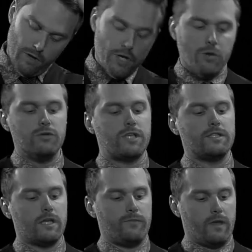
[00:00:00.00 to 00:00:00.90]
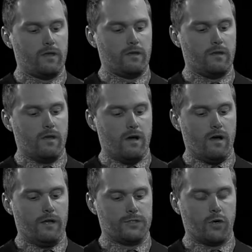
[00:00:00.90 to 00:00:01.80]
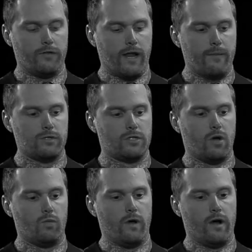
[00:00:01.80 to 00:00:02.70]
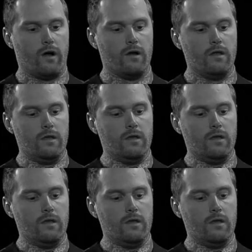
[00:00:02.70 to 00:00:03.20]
you said something during that episode where,